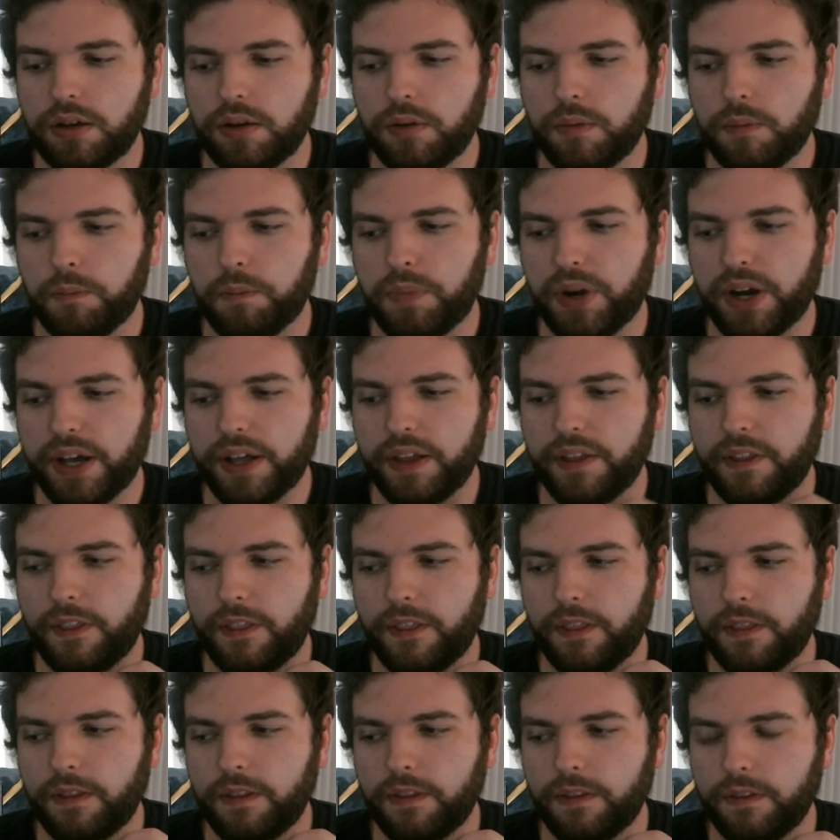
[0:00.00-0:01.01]
But
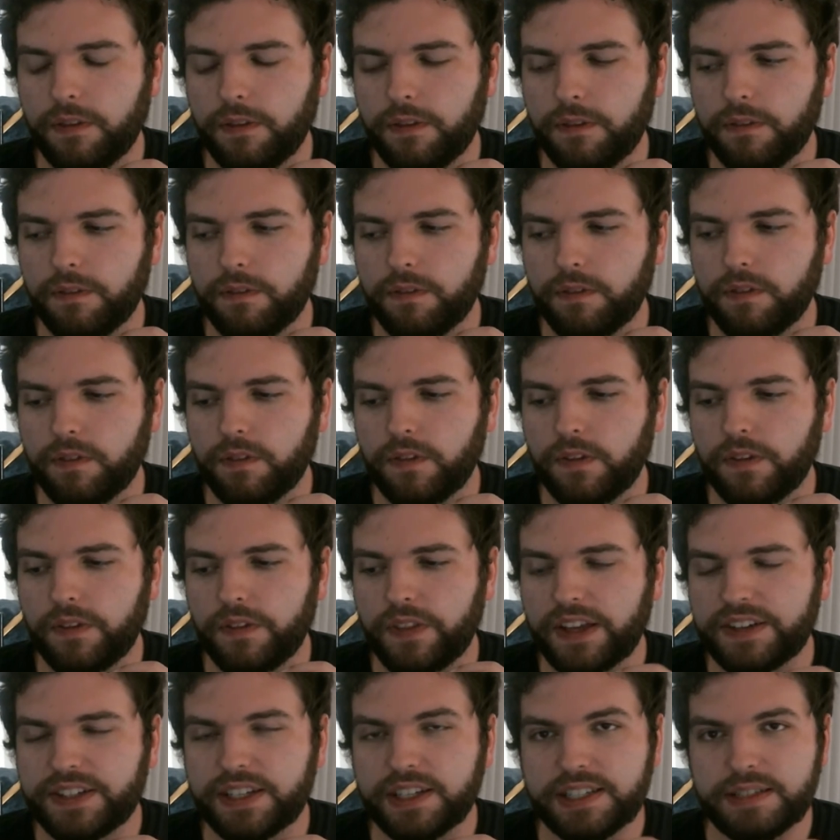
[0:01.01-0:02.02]

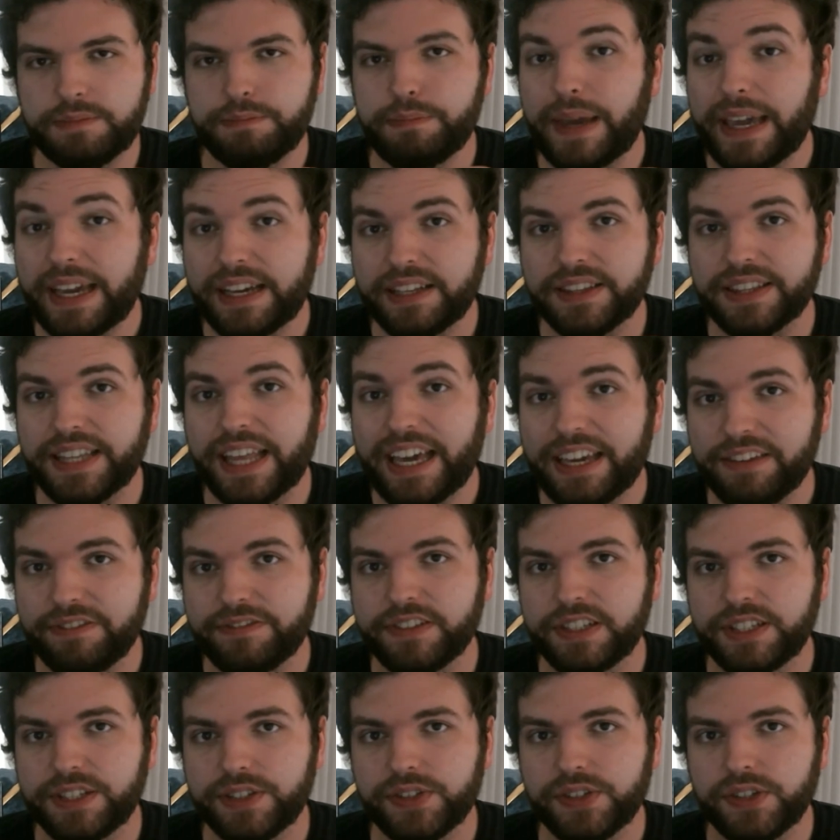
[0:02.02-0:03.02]
that doesn't make life
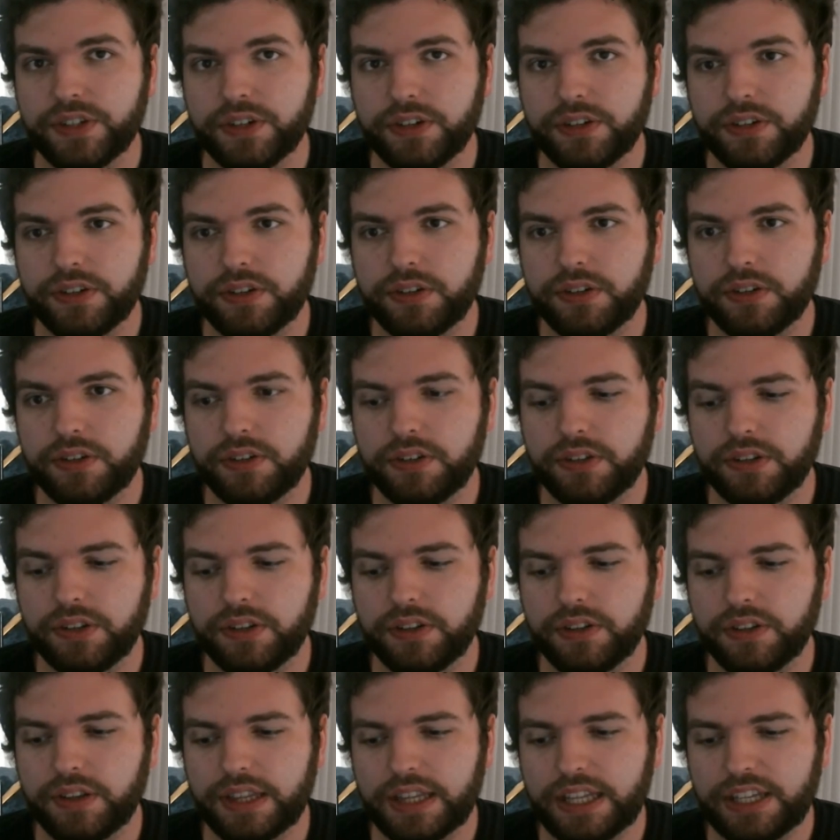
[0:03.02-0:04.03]
easier.
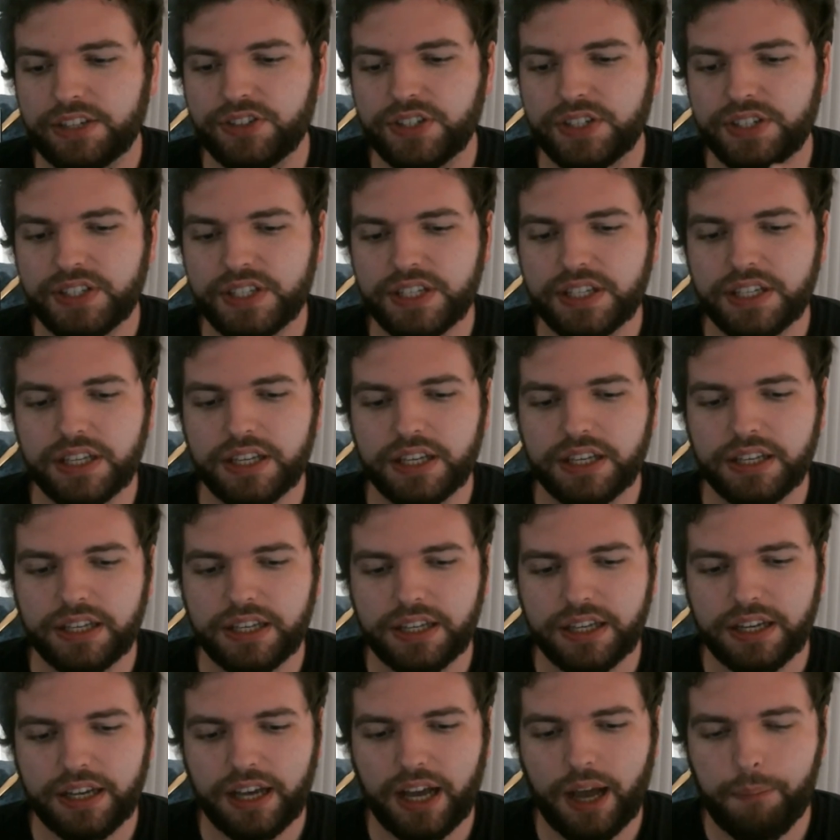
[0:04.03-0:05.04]
That's just a
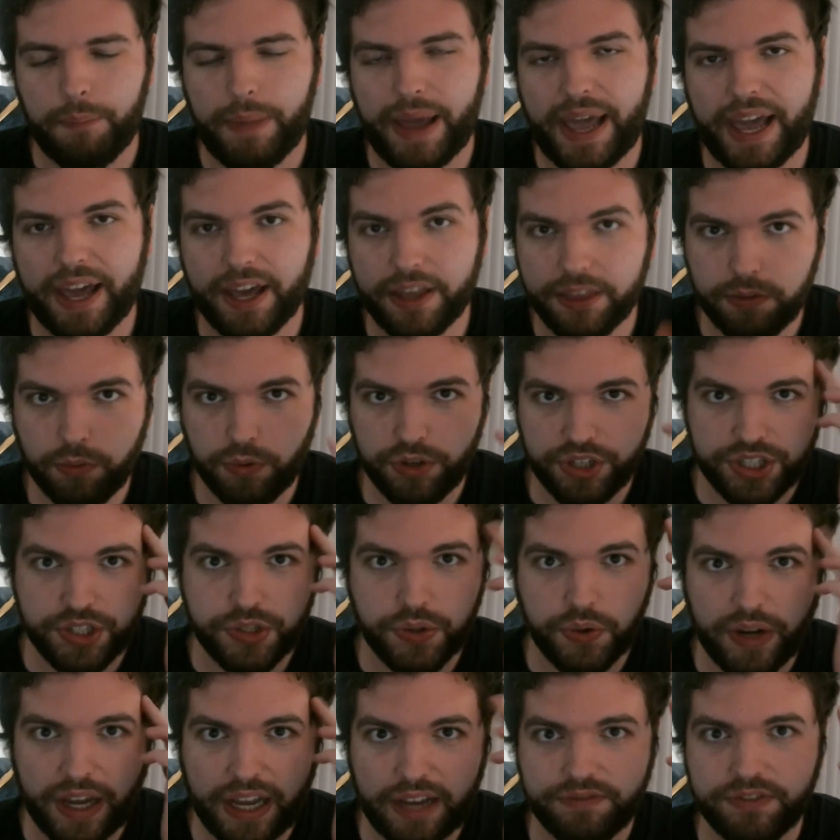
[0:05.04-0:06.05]
path where you don't
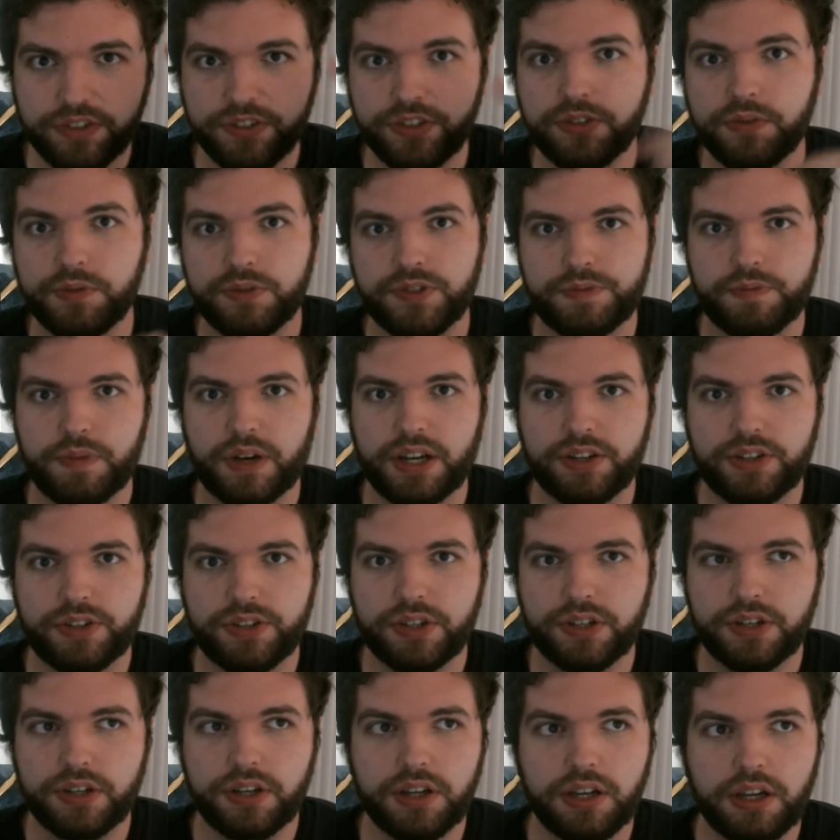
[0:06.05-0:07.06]
have to do as much.
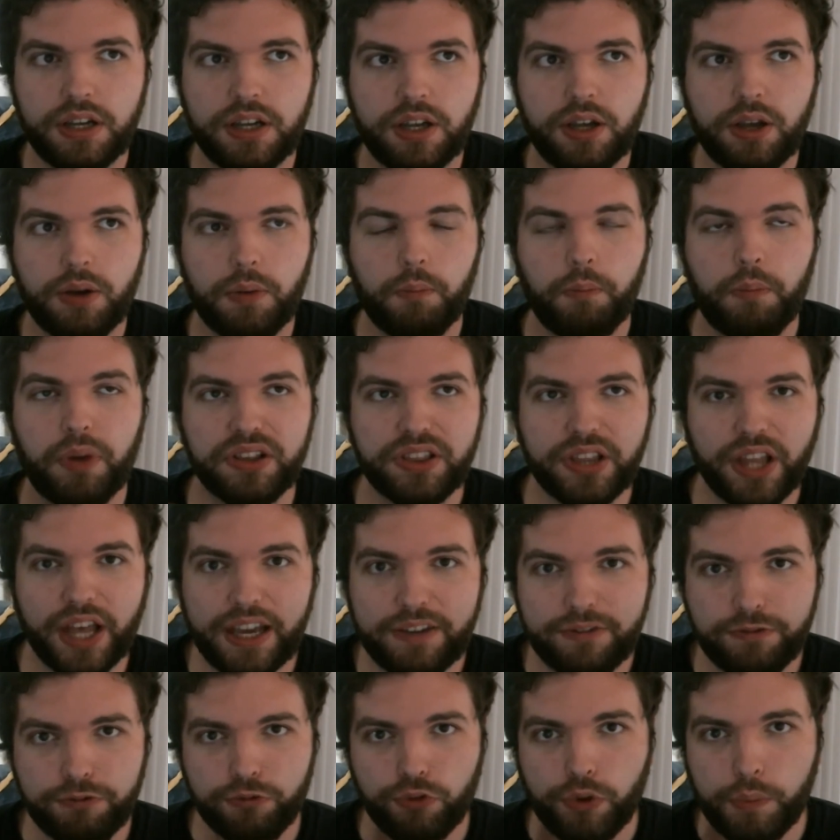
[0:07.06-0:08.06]
But
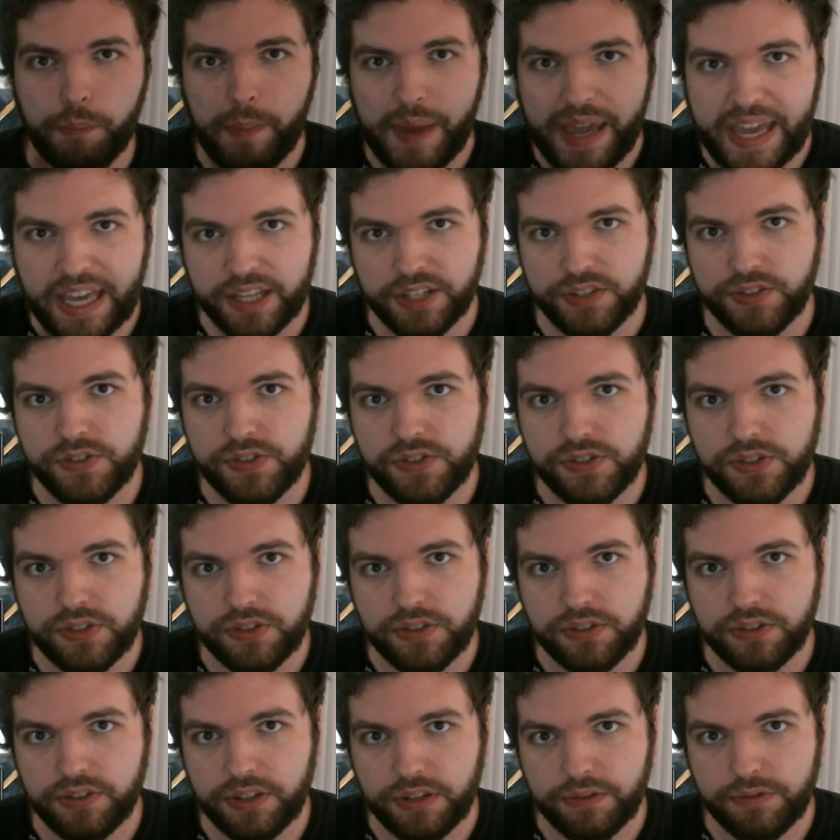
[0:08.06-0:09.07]
life remains
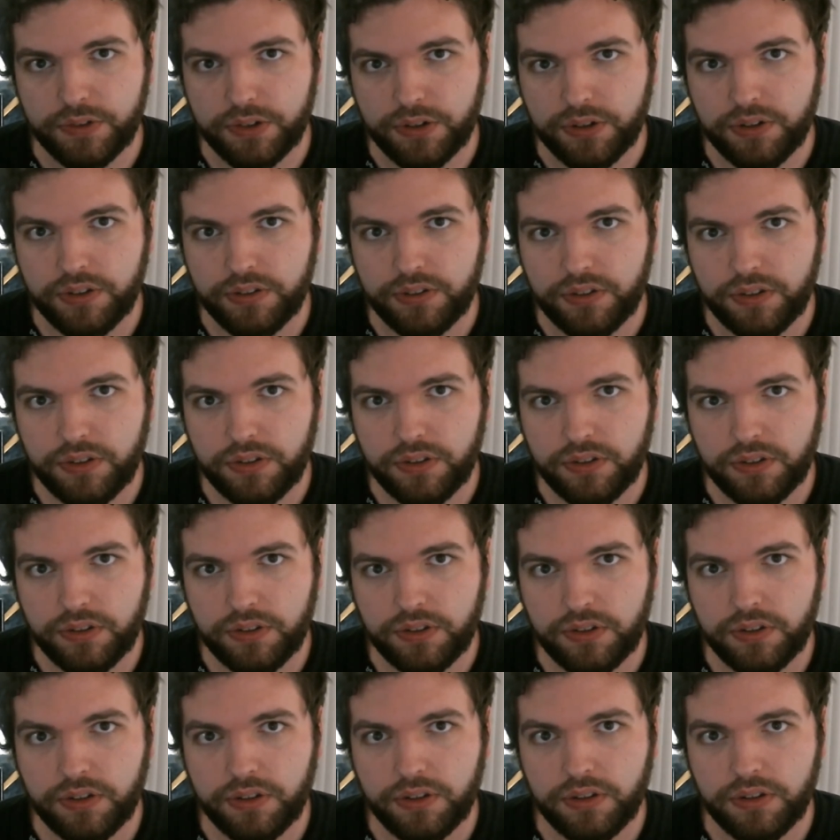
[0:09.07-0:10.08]
difficult
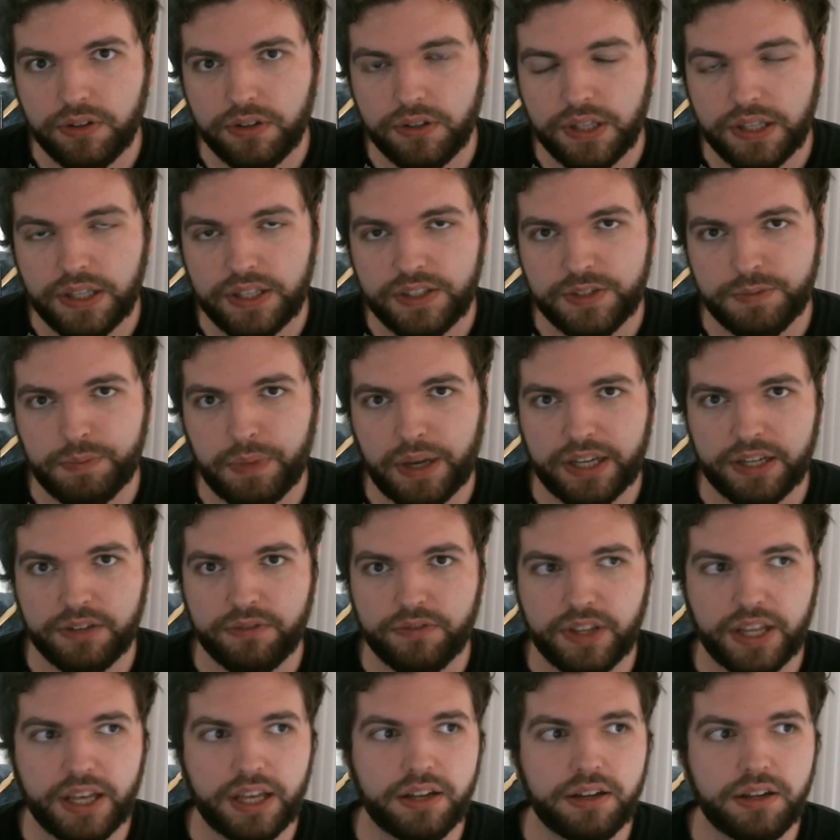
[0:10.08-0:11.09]
in spite of
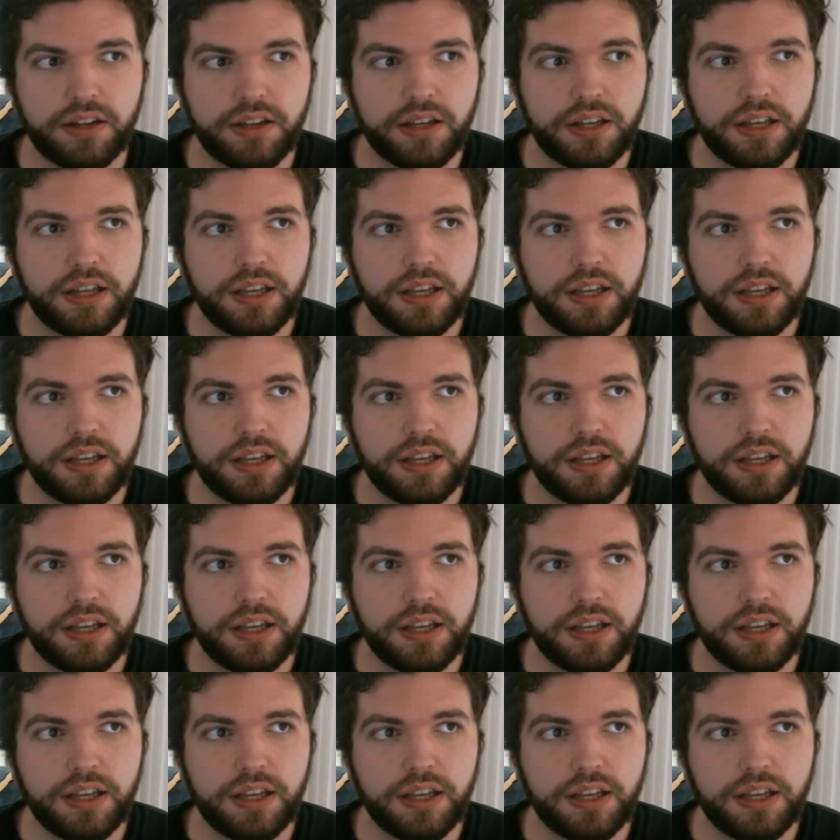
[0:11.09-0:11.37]
that.